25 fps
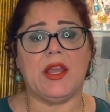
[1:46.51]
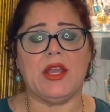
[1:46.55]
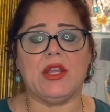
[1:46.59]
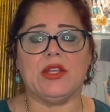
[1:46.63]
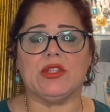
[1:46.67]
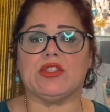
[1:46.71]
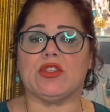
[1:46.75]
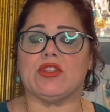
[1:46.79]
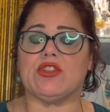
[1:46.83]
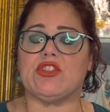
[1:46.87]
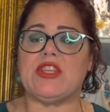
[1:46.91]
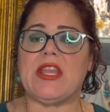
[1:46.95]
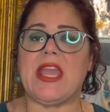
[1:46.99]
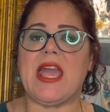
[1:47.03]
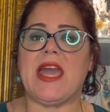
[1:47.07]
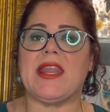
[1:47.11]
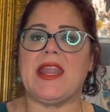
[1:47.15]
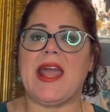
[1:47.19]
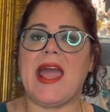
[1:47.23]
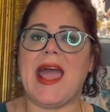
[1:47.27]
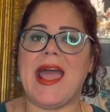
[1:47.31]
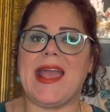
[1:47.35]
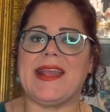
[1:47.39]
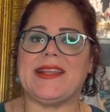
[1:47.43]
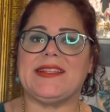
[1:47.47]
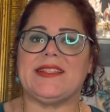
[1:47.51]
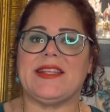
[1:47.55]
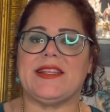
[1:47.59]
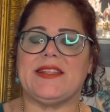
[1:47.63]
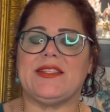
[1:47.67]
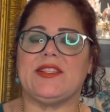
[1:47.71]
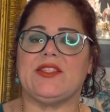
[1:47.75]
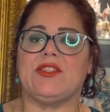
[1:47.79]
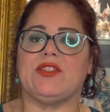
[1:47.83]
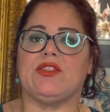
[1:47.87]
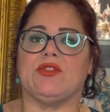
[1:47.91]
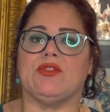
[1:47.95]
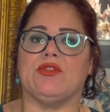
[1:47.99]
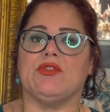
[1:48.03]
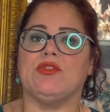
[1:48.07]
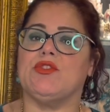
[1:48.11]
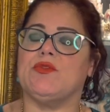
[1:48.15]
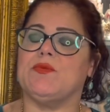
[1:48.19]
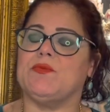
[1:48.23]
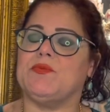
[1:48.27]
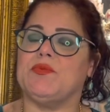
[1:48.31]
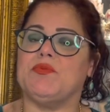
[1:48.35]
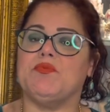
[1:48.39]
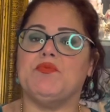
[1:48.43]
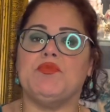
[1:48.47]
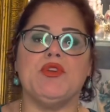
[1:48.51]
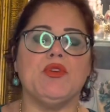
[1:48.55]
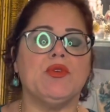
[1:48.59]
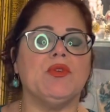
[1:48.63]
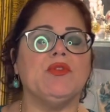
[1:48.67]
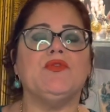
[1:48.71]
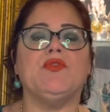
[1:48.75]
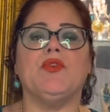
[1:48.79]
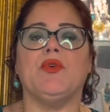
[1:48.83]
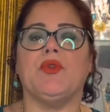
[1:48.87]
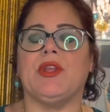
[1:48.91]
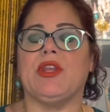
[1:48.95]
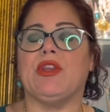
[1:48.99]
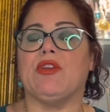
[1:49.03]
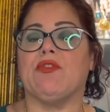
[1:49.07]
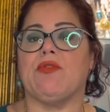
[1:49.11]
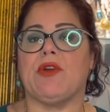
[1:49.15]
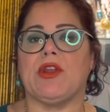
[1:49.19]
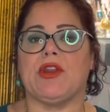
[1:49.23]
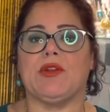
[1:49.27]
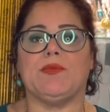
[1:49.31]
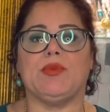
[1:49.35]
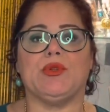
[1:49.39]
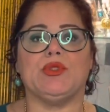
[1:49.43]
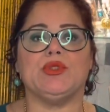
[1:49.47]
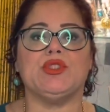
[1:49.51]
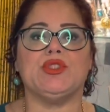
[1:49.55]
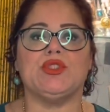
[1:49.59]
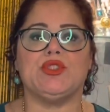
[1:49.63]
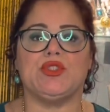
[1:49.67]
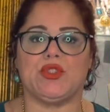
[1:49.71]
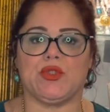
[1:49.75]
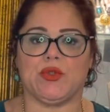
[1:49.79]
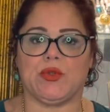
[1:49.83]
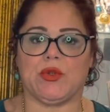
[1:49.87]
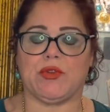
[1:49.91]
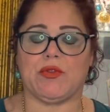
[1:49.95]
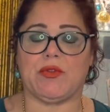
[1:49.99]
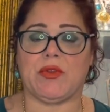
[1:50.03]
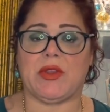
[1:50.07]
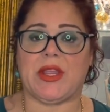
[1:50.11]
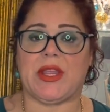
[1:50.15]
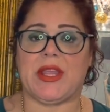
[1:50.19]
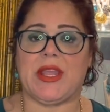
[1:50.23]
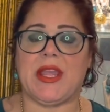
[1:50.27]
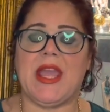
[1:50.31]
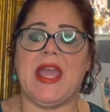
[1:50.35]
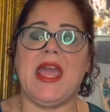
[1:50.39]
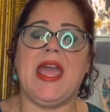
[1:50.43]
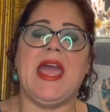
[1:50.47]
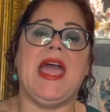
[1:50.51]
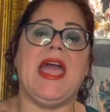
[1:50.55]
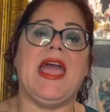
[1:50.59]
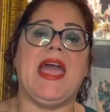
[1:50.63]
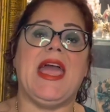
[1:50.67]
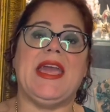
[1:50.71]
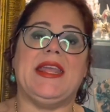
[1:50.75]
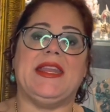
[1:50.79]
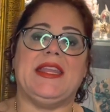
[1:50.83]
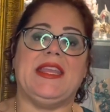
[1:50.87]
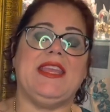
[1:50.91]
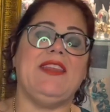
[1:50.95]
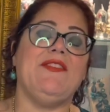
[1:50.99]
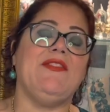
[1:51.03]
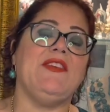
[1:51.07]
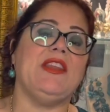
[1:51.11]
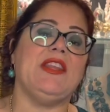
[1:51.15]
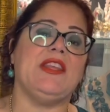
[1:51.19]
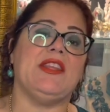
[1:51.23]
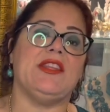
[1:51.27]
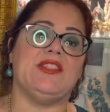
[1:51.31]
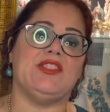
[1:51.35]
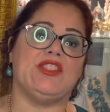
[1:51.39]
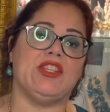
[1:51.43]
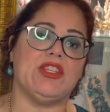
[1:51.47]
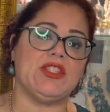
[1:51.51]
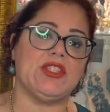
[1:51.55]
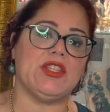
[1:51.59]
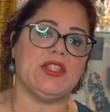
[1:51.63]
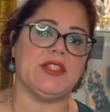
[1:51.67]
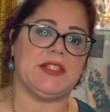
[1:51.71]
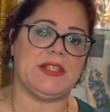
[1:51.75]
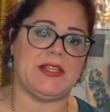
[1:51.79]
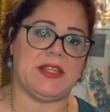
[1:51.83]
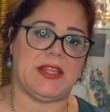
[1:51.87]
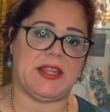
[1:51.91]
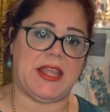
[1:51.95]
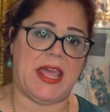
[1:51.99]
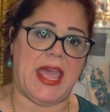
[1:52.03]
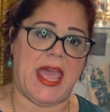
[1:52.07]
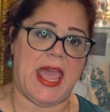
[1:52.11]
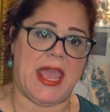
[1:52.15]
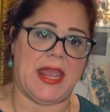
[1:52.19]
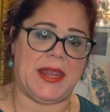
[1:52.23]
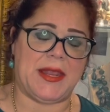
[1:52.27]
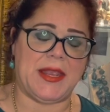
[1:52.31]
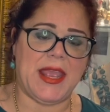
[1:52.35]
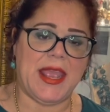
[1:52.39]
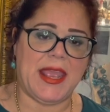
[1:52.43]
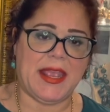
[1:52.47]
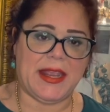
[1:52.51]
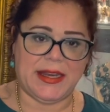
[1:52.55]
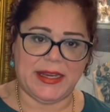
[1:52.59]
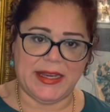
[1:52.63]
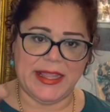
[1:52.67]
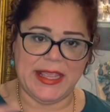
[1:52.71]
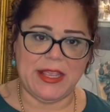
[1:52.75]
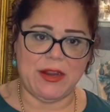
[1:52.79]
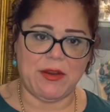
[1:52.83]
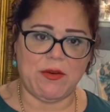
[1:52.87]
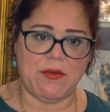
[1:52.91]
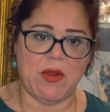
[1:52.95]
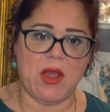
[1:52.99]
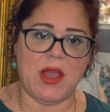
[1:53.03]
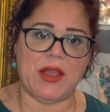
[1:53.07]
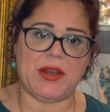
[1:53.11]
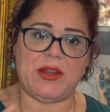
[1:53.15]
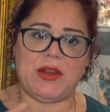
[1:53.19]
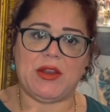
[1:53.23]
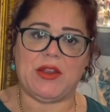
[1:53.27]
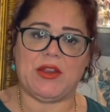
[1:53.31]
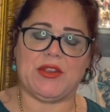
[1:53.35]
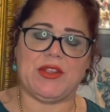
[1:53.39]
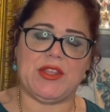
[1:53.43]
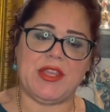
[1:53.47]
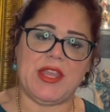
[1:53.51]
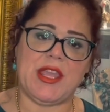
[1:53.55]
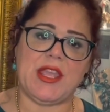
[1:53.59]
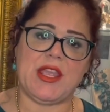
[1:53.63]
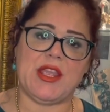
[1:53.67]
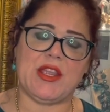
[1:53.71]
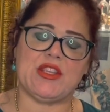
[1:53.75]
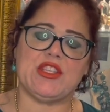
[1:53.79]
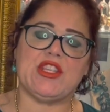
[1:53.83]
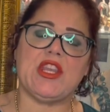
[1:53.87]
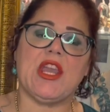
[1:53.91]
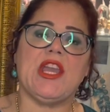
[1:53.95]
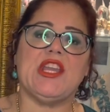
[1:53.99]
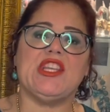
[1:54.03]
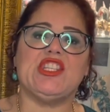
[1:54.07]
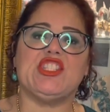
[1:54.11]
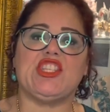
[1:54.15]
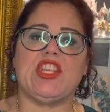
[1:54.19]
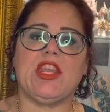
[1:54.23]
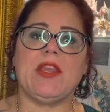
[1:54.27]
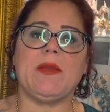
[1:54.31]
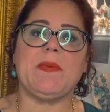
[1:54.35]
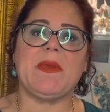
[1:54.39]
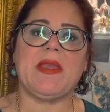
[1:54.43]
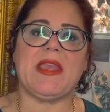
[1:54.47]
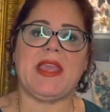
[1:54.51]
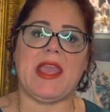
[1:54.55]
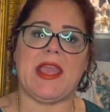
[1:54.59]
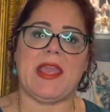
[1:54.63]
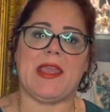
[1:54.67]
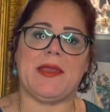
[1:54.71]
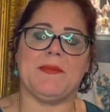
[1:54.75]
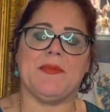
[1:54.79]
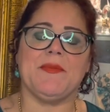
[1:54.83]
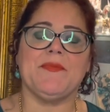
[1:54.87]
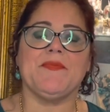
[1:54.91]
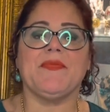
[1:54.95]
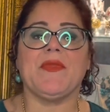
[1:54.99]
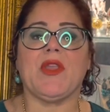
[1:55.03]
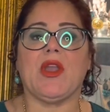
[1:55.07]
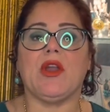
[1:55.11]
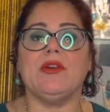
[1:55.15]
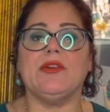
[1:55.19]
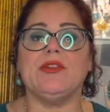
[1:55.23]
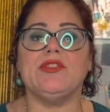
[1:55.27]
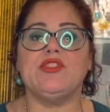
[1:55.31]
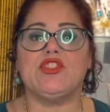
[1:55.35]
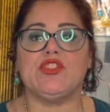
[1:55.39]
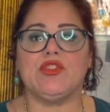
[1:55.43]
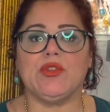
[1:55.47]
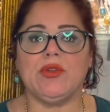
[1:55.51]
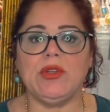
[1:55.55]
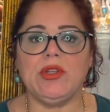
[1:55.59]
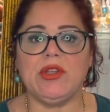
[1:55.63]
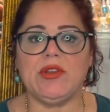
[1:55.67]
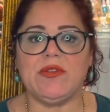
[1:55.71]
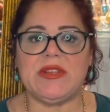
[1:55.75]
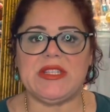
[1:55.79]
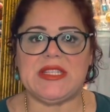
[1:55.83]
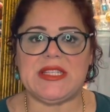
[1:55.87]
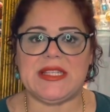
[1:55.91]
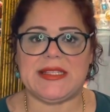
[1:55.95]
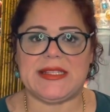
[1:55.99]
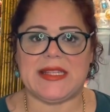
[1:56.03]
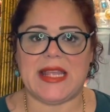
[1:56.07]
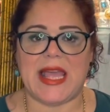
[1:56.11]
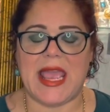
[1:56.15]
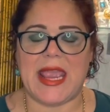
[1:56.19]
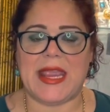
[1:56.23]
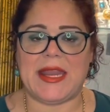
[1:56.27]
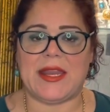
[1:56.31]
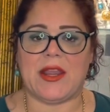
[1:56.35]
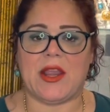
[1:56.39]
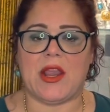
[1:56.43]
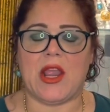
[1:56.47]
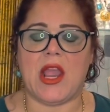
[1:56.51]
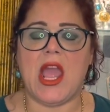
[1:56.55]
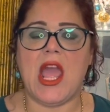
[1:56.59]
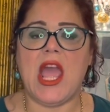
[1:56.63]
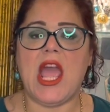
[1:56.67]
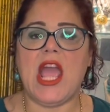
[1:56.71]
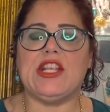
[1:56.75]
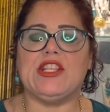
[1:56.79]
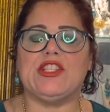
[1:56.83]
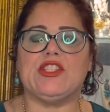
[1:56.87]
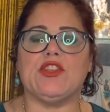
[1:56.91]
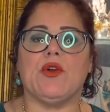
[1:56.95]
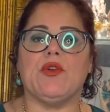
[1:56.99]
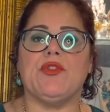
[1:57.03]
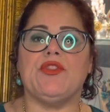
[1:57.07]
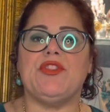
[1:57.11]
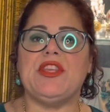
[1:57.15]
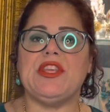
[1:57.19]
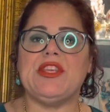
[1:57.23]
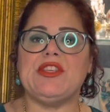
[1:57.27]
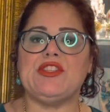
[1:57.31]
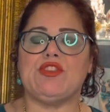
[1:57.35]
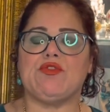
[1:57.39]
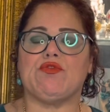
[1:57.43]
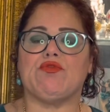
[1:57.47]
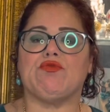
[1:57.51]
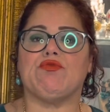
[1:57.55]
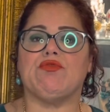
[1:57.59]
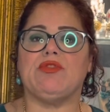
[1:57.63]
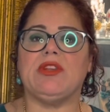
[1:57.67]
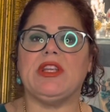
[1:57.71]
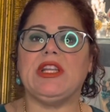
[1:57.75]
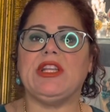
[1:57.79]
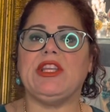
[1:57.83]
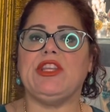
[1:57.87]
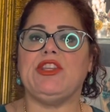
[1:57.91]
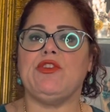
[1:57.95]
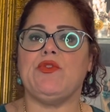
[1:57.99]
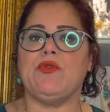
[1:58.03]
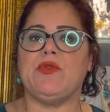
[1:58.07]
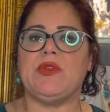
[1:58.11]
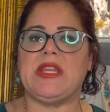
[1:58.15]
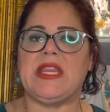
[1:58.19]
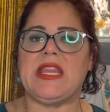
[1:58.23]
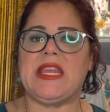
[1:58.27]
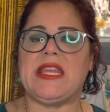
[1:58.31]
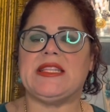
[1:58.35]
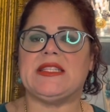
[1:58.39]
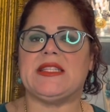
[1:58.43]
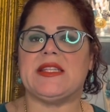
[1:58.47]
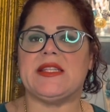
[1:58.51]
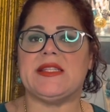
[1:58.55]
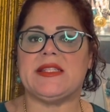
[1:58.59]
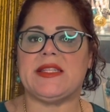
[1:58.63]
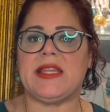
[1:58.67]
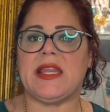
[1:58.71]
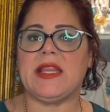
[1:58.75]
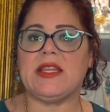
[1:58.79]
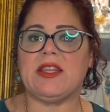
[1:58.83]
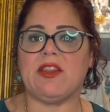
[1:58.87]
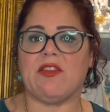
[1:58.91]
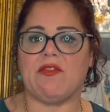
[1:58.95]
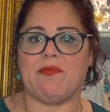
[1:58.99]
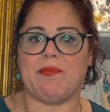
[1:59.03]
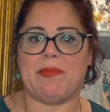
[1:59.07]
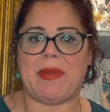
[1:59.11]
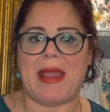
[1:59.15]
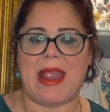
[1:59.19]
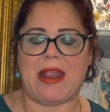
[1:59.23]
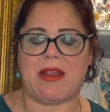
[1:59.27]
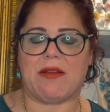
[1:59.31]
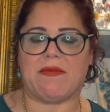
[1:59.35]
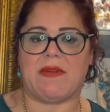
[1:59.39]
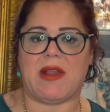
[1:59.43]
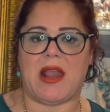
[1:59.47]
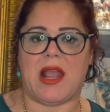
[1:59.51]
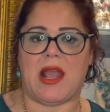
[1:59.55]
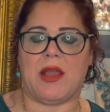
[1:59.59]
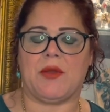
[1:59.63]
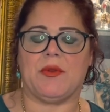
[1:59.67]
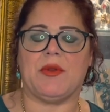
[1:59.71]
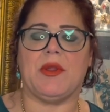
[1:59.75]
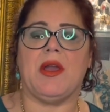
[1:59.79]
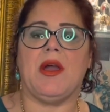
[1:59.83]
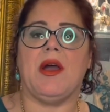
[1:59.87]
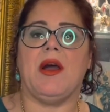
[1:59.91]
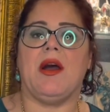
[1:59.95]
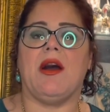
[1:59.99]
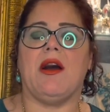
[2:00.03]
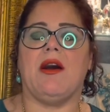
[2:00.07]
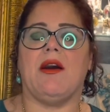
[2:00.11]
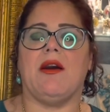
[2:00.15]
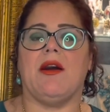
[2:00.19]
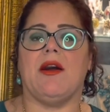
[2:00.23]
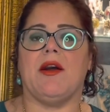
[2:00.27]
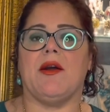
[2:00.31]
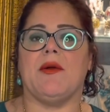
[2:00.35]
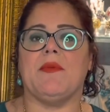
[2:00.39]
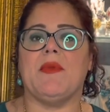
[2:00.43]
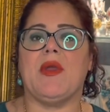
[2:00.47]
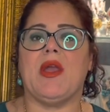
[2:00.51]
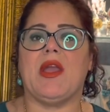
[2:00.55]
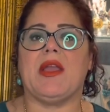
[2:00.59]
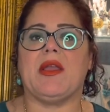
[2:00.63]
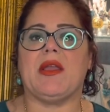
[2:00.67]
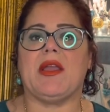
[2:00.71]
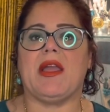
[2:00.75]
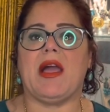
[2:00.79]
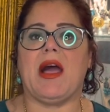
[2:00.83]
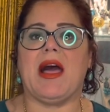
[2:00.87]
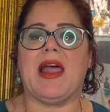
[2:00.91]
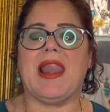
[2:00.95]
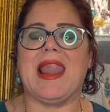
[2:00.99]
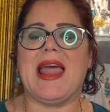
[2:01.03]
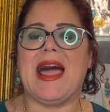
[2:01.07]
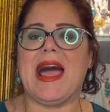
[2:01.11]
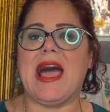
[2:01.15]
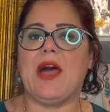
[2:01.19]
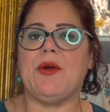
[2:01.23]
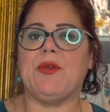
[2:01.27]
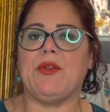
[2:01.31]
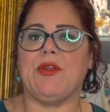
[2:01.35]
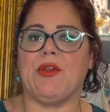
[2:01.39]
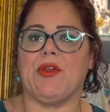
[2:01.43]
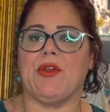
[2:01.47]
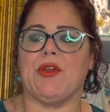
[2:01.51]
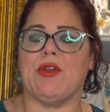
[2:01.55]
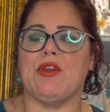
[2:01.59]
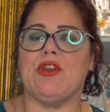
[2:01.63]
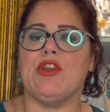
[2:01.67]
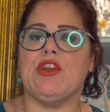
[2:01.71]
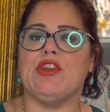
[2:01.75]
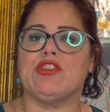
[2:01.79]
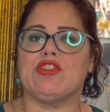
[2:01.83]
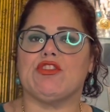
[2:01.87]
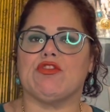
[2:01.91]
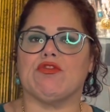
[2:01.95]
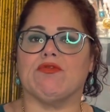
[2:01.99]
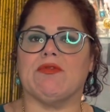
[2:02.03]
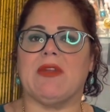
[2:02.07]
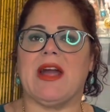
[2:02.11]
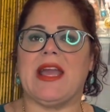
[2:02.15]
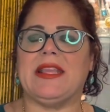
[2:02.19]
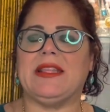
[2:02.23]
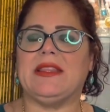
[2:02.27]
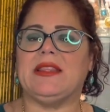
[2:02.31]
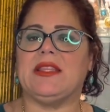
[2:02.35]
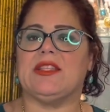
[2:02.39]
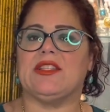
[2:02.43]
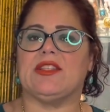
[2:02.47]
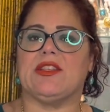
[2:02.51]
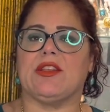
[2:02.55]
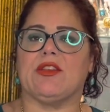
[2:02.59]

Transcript: So she had access to beautiful, incredible jewelry. And even in addition to that, later on in her years, she became a jewelry designer. And so this really unique, distinctive background allowed her to write this